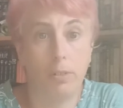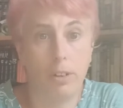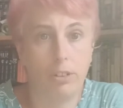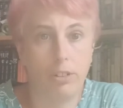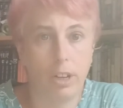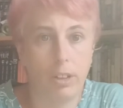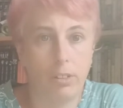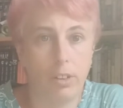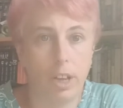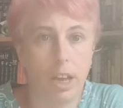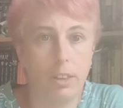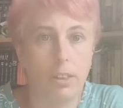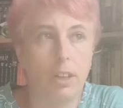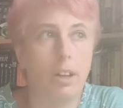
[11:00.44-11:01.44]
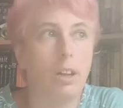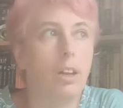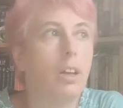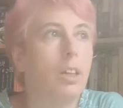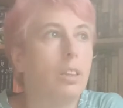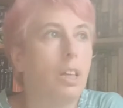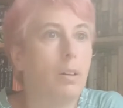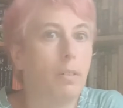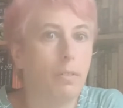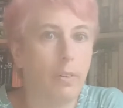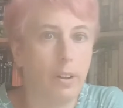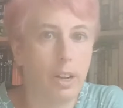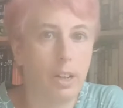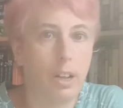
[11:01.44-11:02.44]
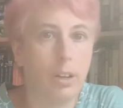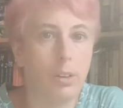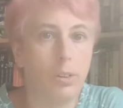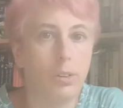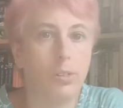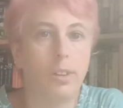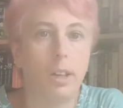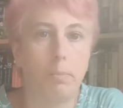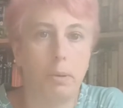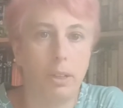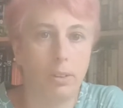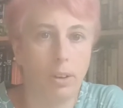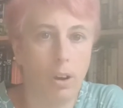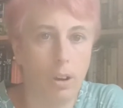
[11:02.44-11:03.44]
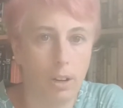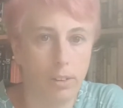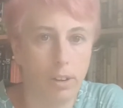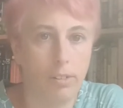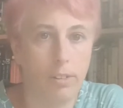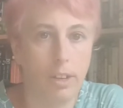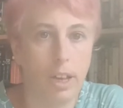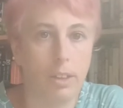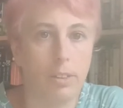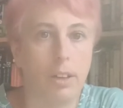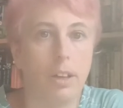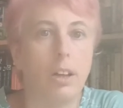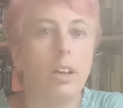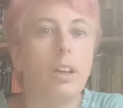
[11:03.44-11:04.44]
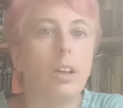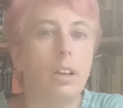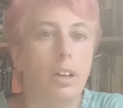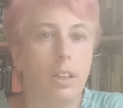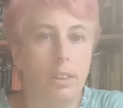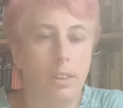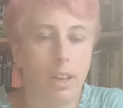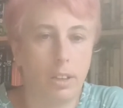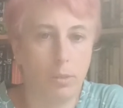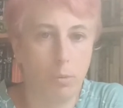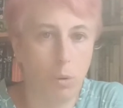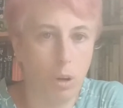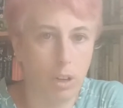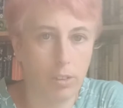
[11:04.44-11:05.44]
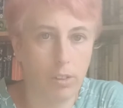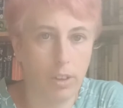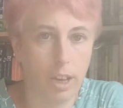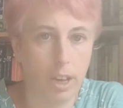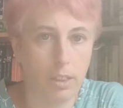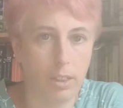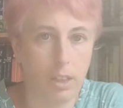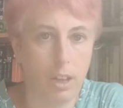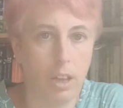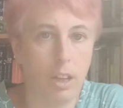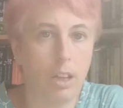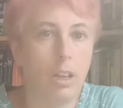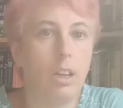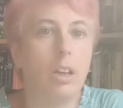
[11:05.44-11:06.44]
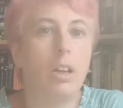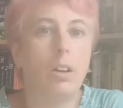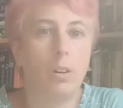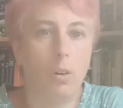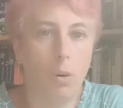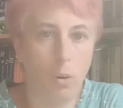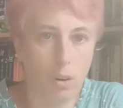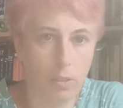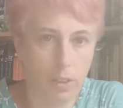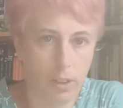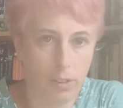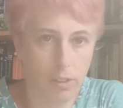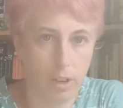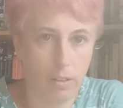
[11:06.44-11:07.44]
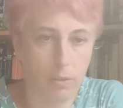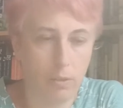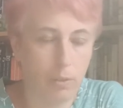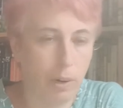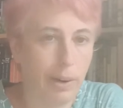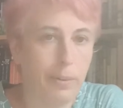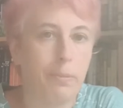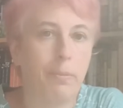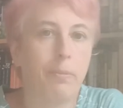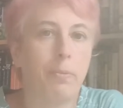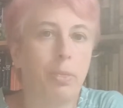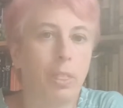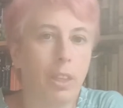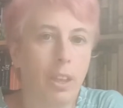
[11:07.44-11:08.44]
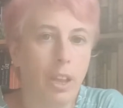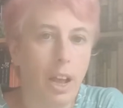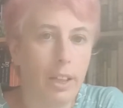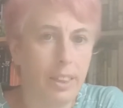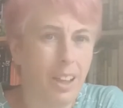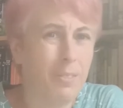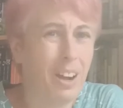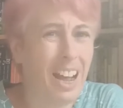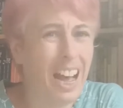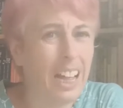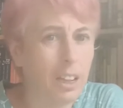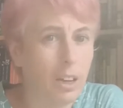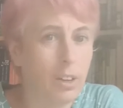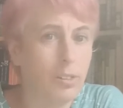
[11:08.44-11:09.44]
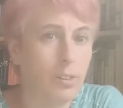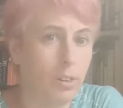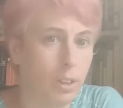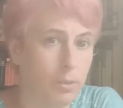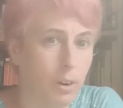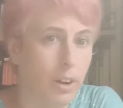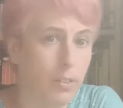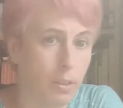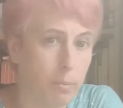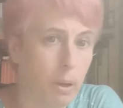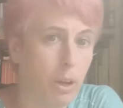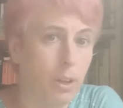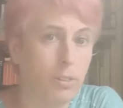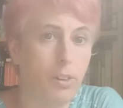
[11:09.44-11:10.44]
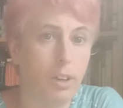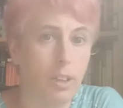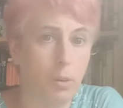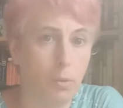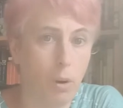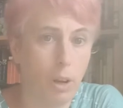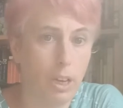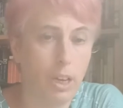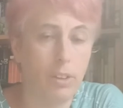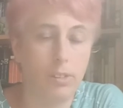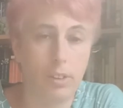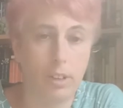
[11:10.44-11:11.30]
shared together. They were very close. They'd been on a holiday together. They'd worked together. All of that stuff, right? And they were allies on the right of the party, and the right is